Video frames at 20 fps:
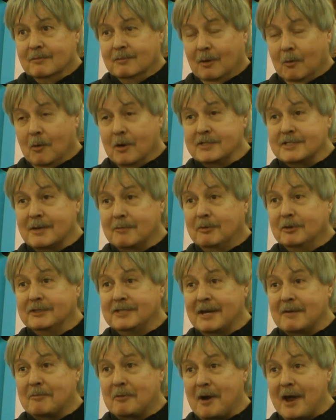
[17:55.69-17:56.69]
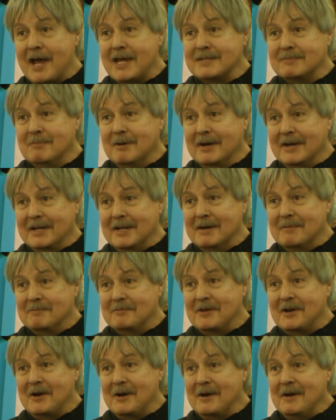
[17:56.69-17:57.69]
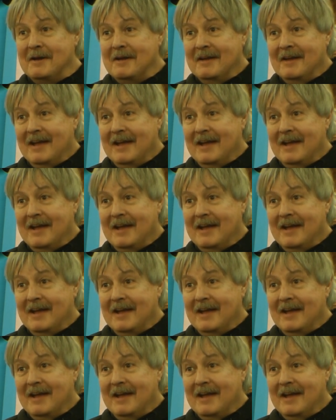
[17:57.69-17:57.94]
But once I put that prize money up there